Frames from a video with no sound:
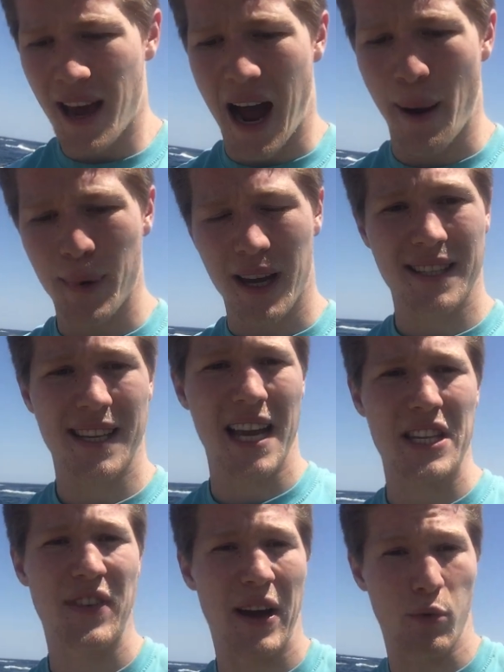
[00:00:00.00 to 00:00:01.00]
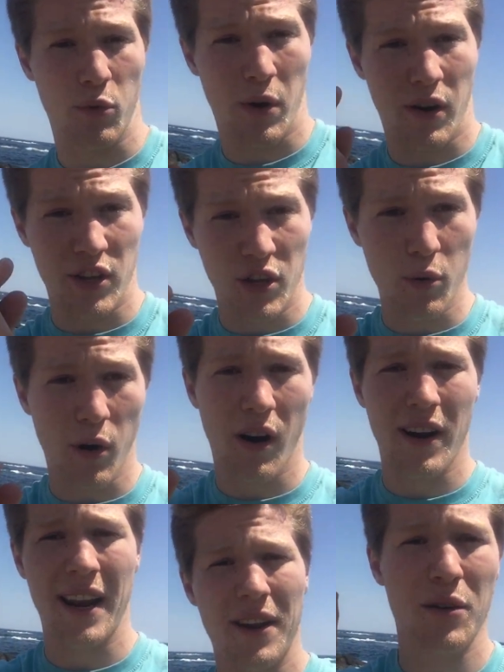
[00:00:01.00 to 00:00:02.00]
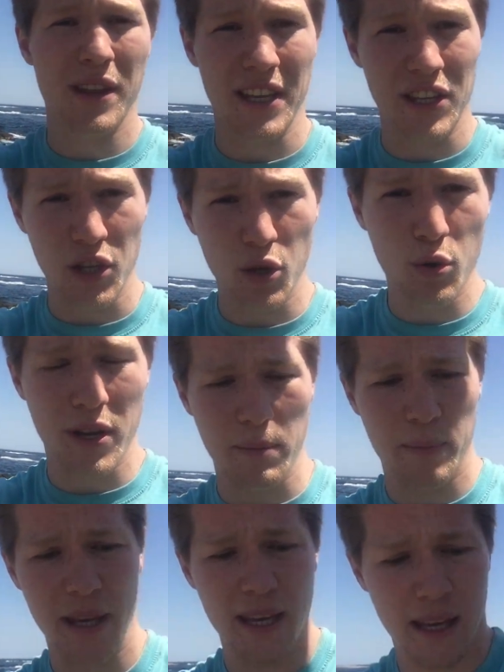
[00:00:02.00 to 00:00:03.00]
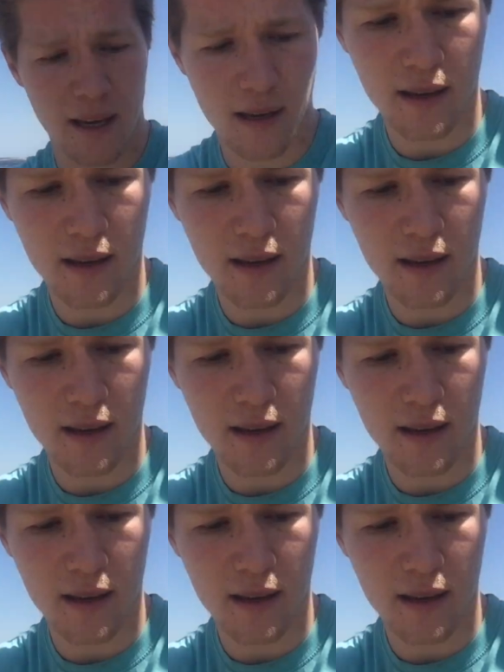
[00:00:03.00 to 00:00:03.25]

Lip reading: I'm not satisfied with where you are, and I know that you can be